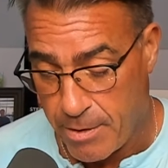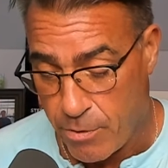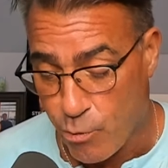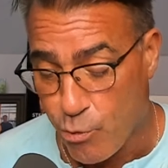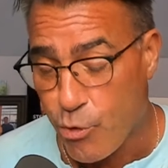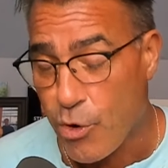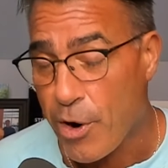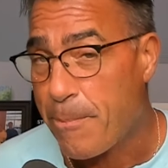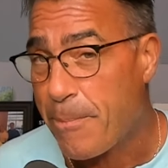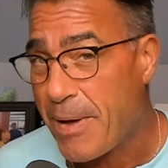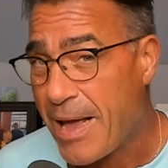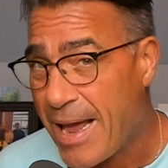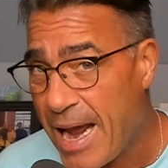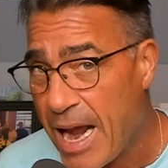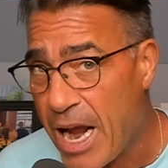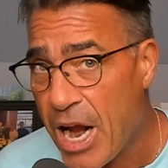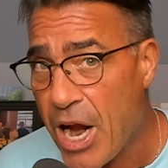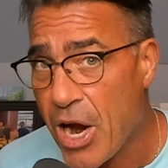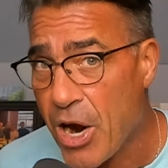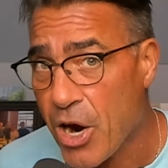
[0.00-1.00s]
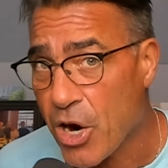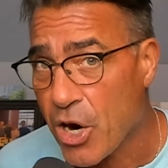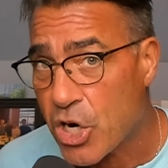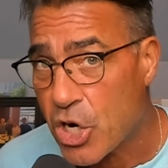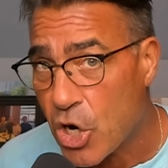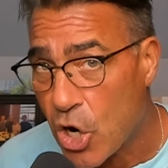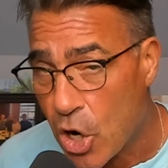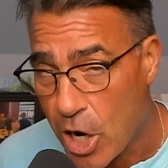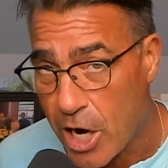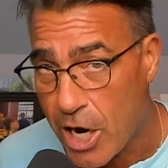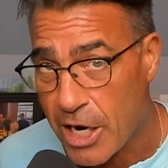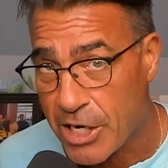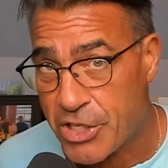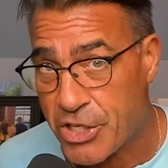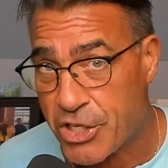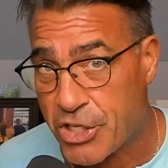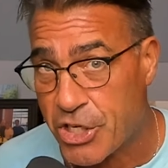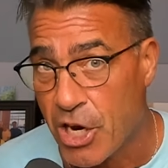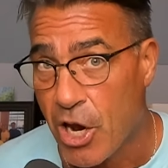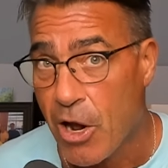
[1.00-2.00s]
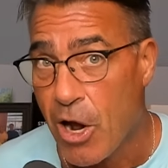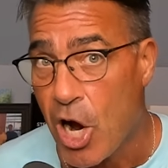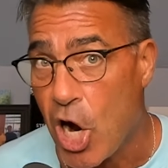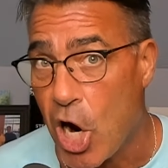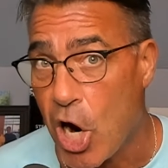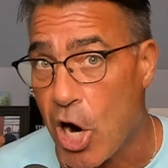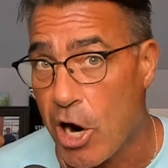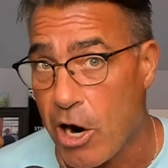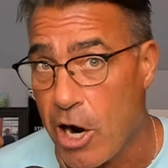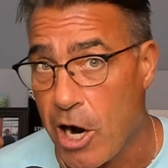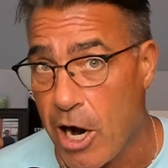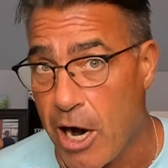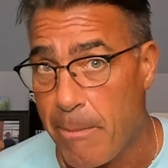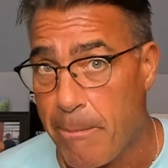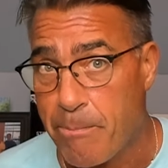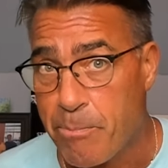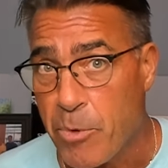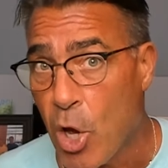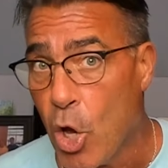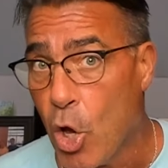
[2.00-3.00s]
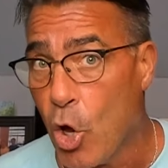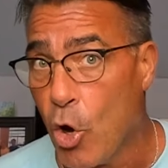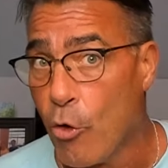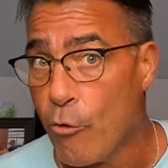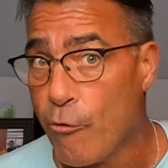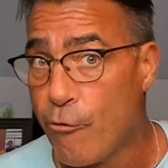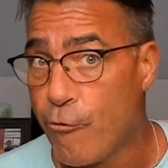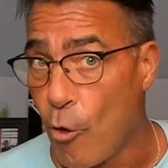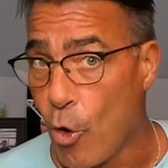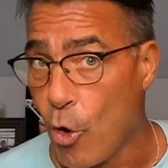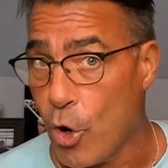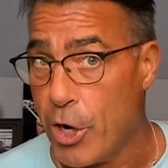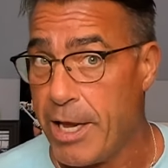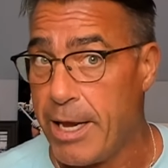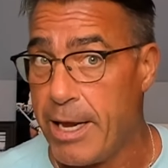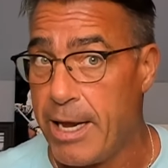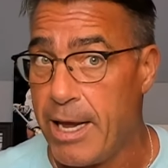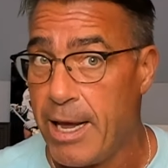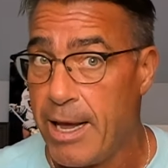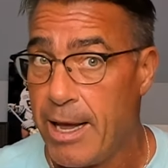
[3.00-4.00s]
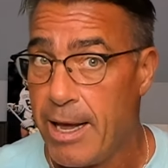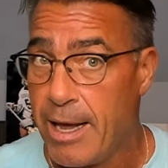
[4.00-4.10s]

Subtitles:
Repair costs are up 48%.